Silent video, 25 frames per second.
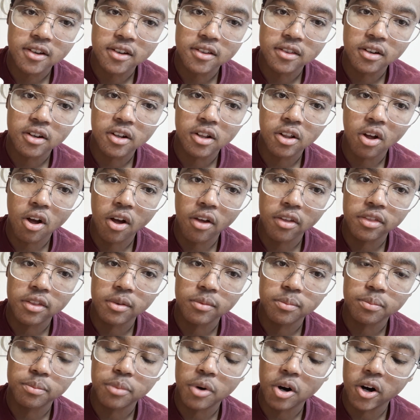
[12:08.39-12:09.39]
the cloth
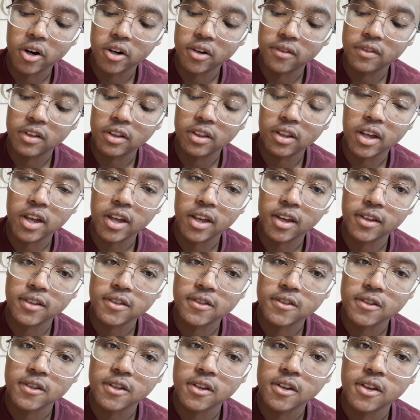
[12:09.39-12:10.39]
part of the
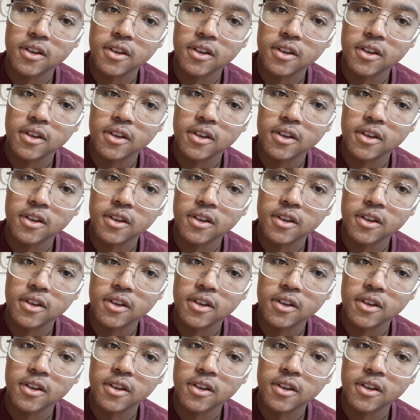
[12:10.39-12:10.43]
legs.